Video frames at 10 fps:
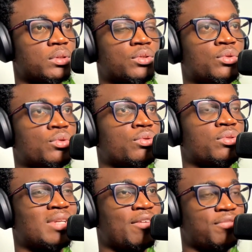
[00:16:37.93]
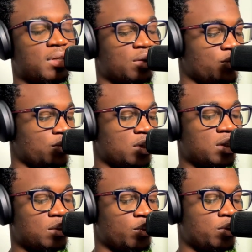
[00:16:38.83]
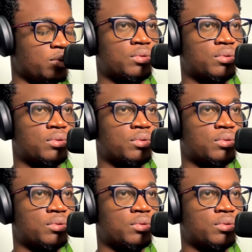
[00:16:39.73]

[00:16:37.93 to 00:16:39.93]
so you could navigate to keyboard.